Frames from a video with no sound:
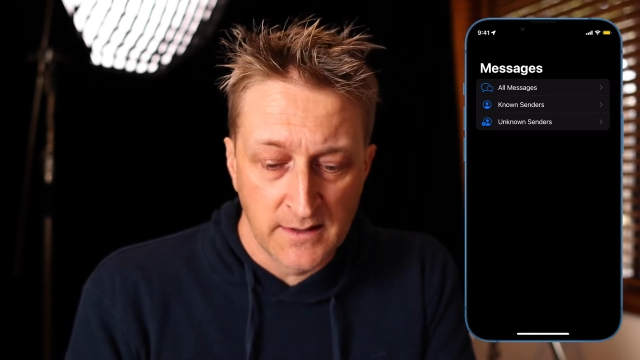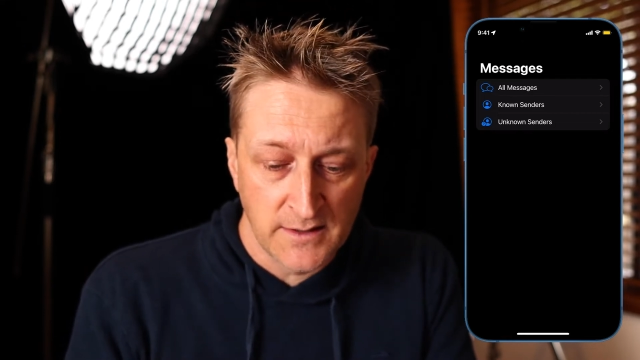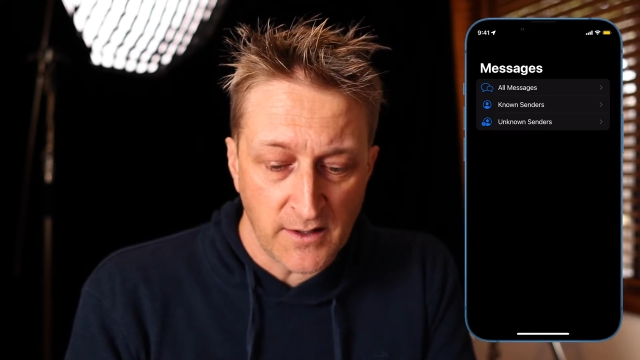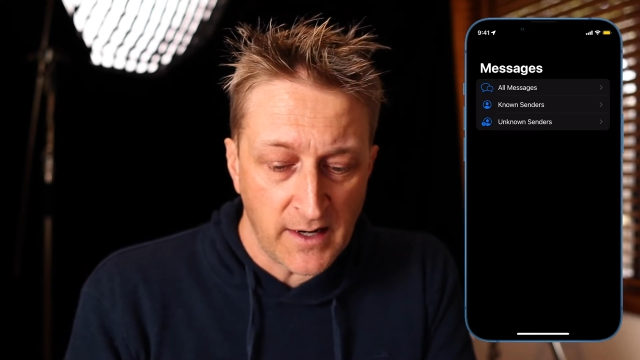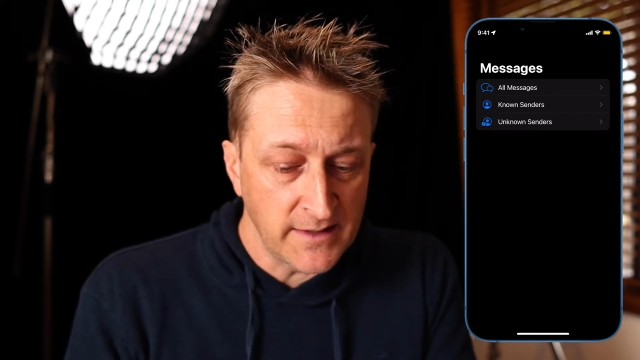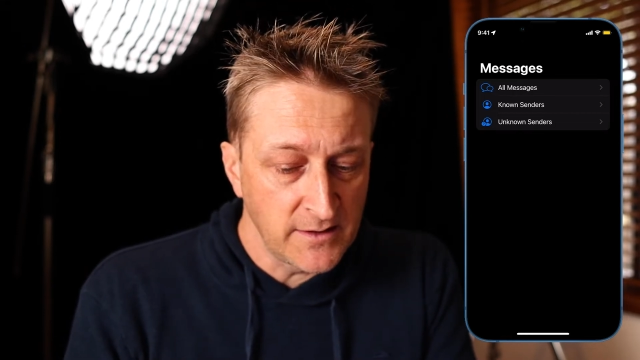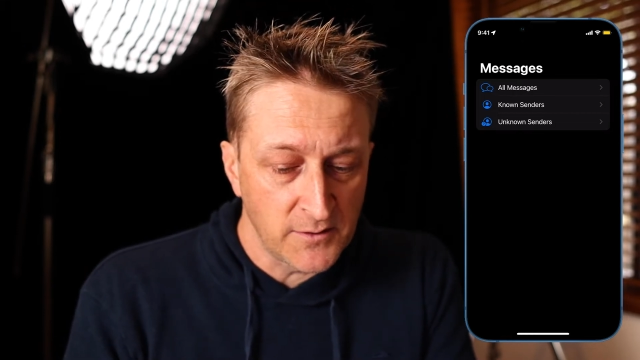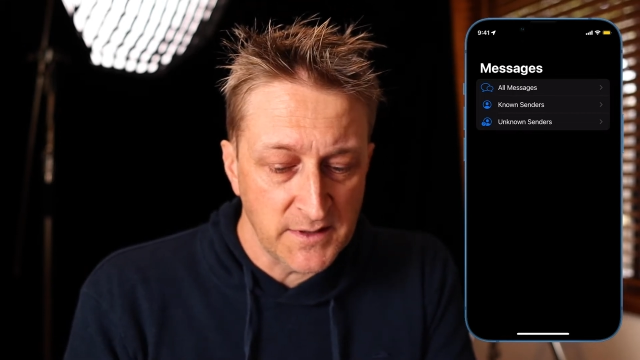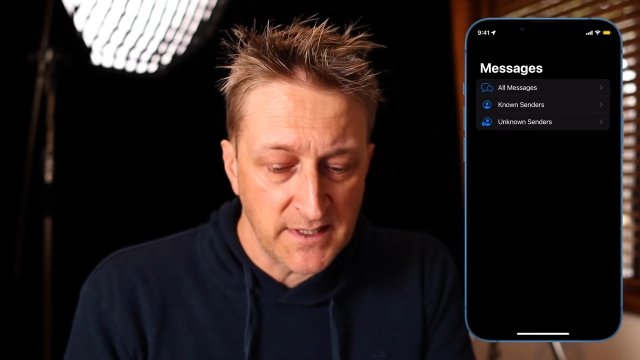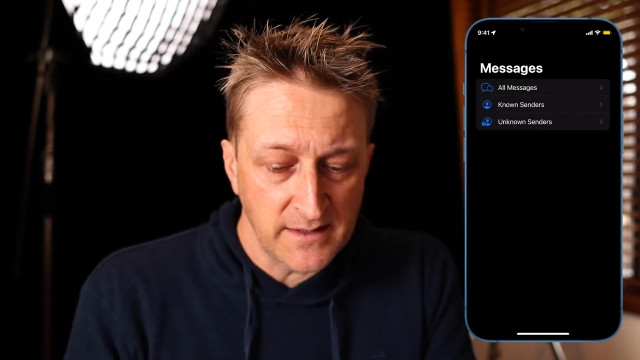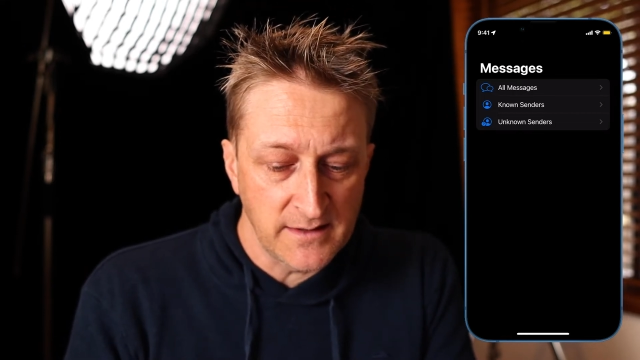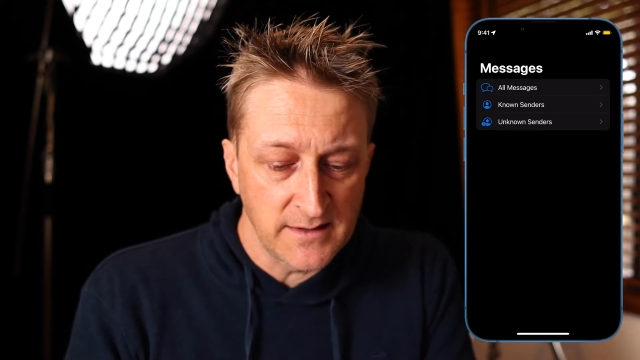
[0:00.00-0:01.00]
So unknown
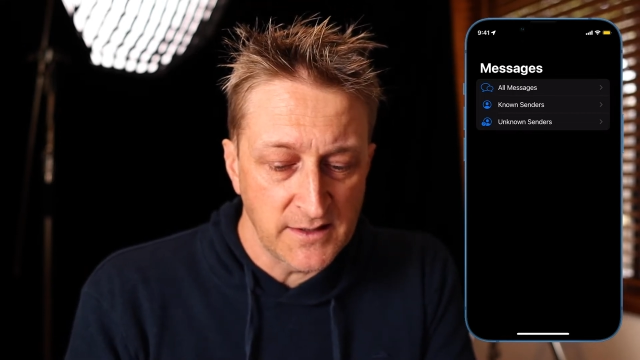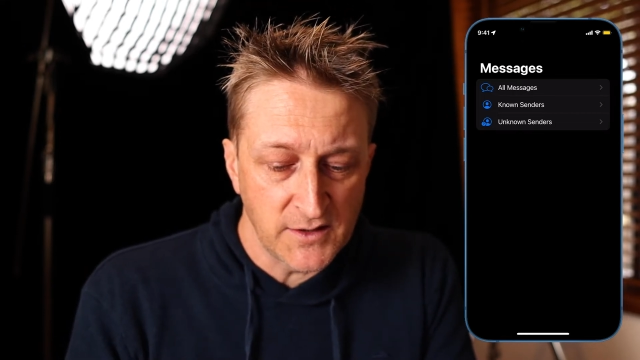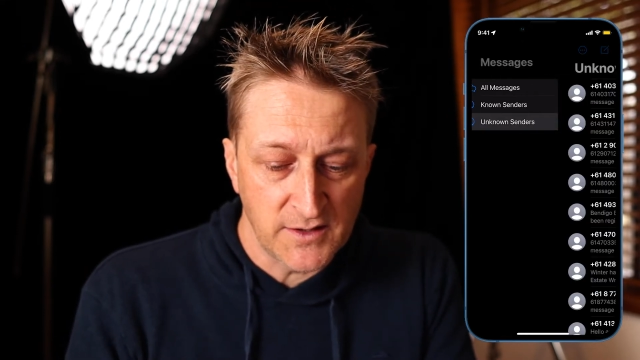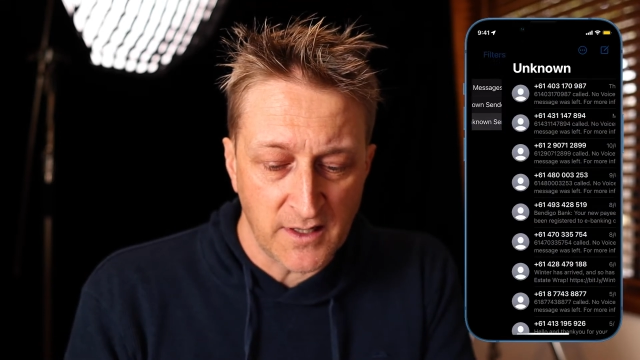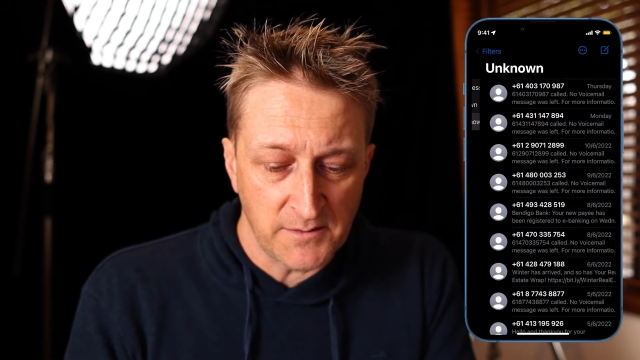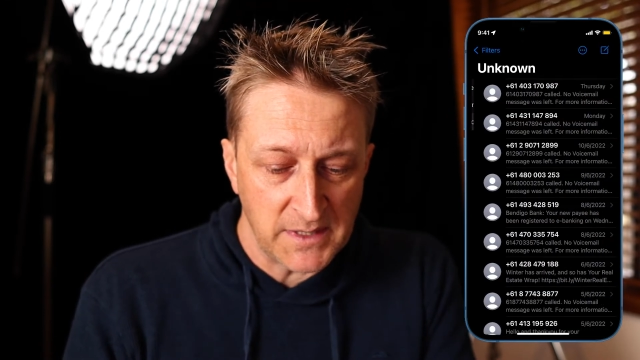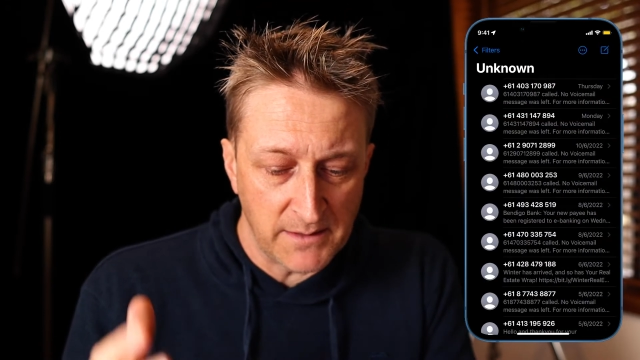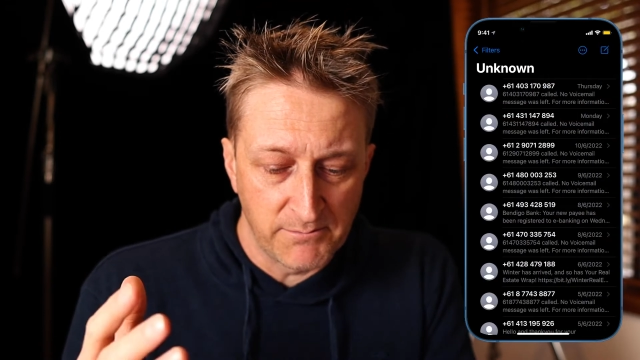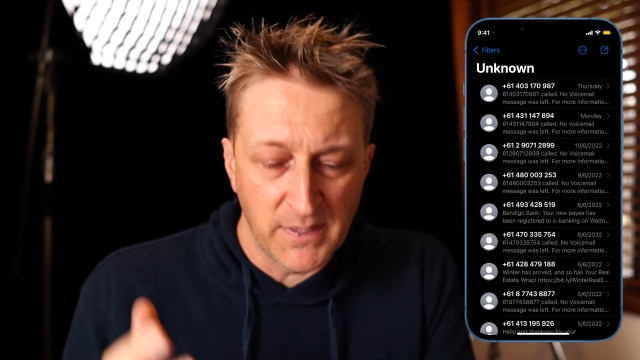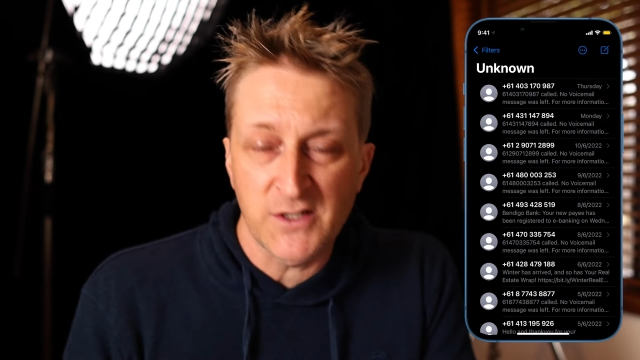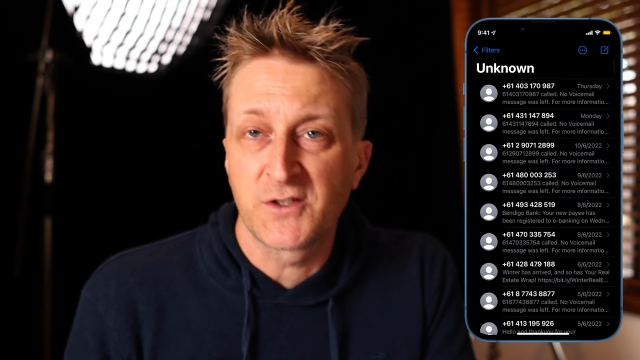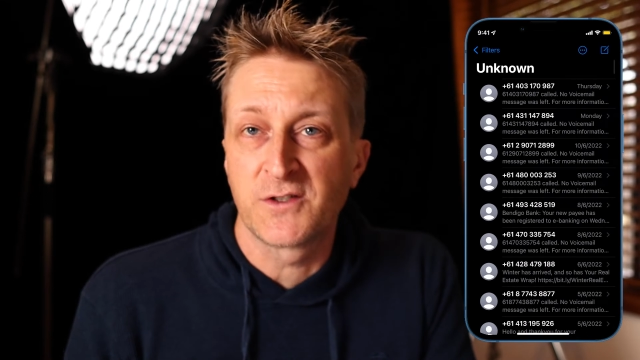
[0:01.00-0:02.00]
senders is gonna be a
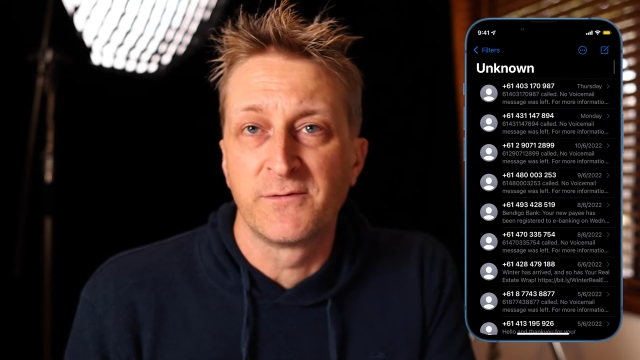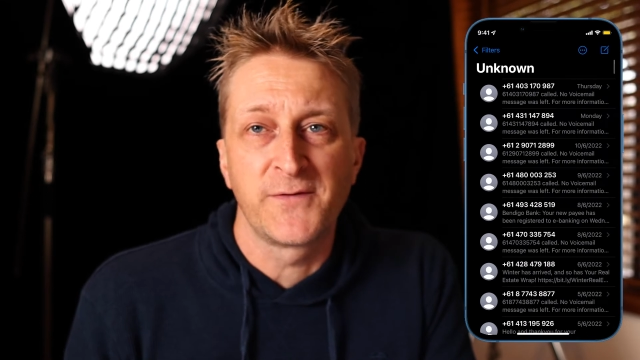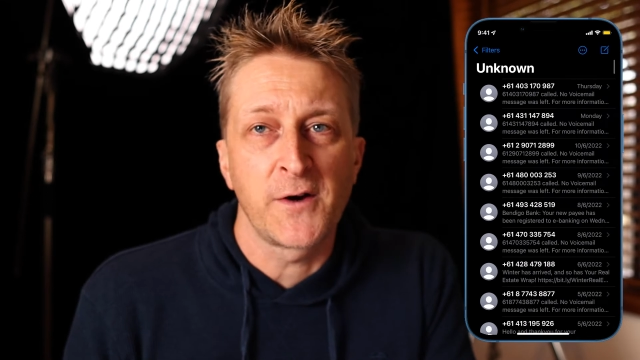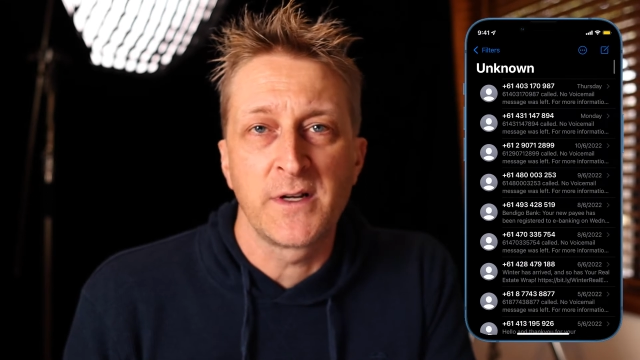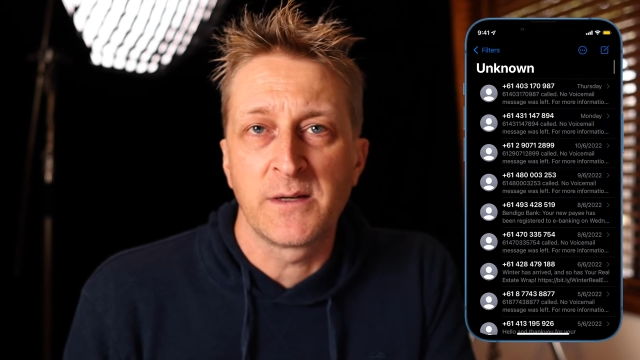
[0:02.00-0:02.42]
bunch of phone